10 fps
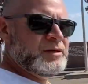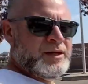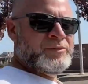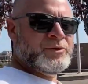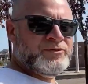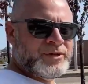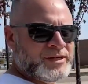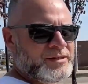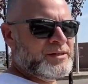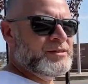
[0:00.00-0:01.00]
and
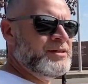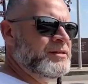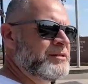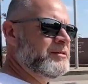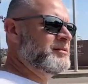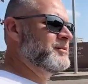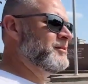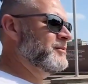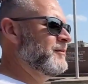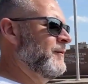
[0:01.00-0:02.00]
reflect on things,
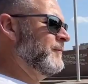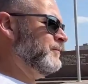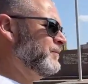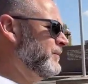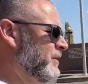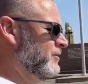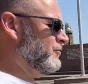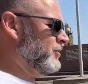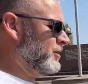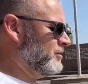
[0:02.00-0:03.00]
give
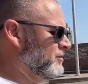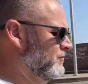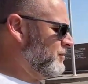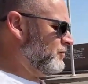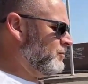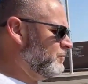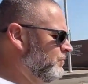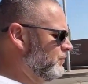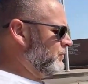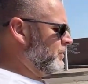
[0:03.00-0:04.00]
thanks for
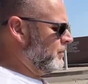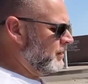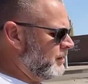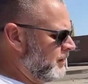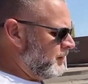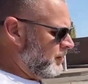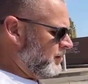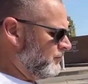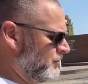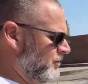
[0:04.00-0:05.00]

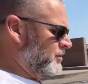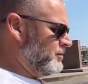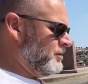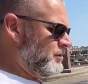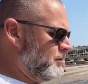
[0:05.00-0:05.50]
everything that